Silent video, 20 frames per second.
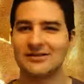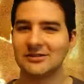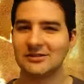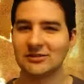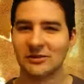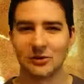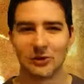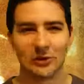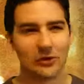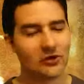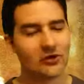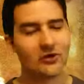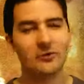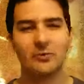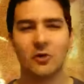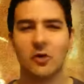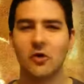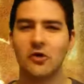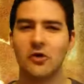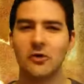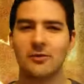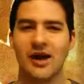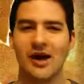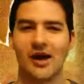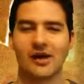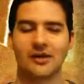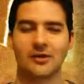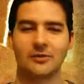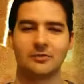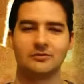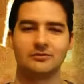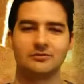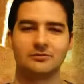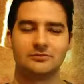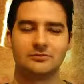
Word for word: to learn more about him.